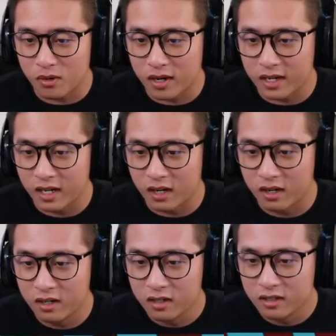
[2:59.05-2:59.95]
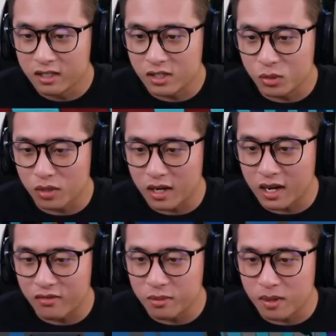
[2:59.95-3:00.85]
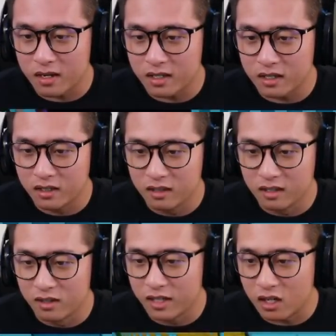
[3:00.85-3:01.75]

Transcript: right here, this is where everybody literally